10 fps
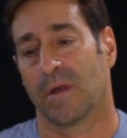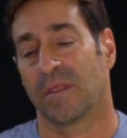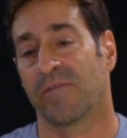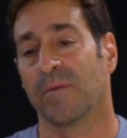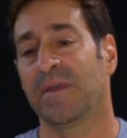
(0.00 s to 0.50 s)

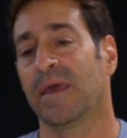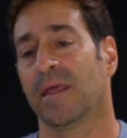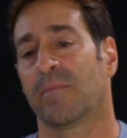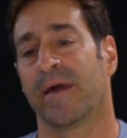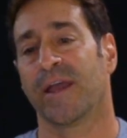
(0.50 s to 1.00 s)
In the very
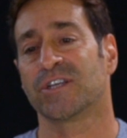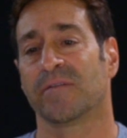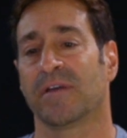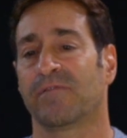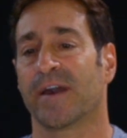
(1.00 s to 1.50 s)
beginning of my
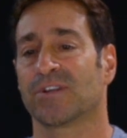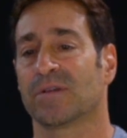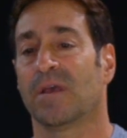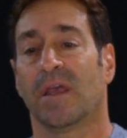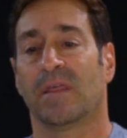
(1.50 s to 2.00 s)
HIV
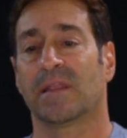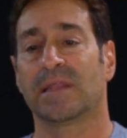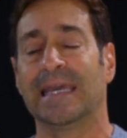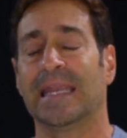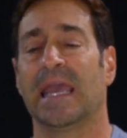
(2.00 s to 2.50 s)
infection in the
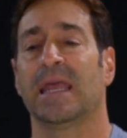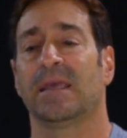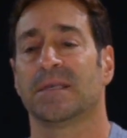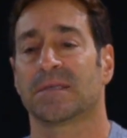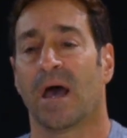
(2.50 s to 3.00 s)
late
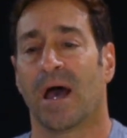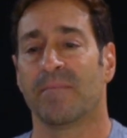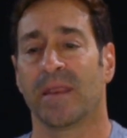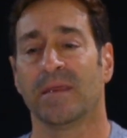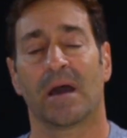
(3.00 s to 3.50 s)
80s, I
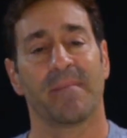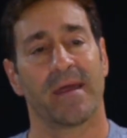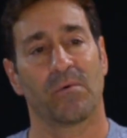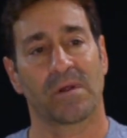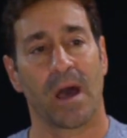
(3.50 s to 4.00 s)
met a young
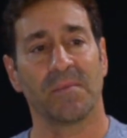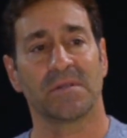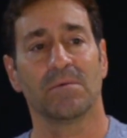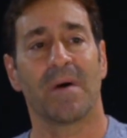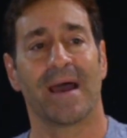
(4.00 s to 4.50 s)
man who would come
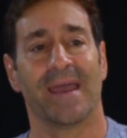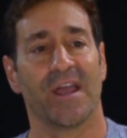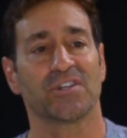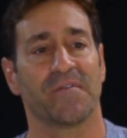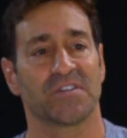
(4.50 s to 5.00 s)
into my
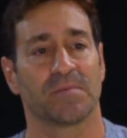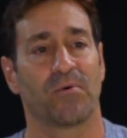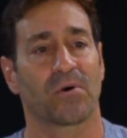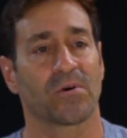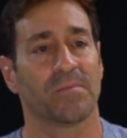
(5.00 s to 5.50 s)
HIV
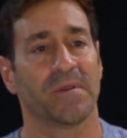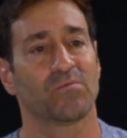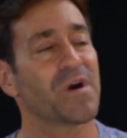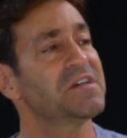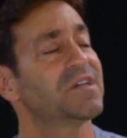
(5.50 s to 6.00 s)
support group.
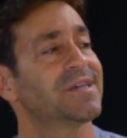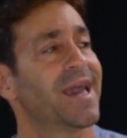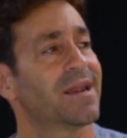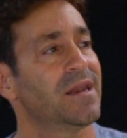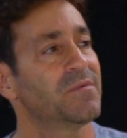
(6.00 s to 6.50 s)
He'd raise his
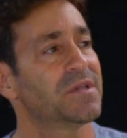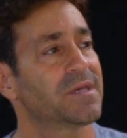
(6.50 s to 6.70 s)
hand and he would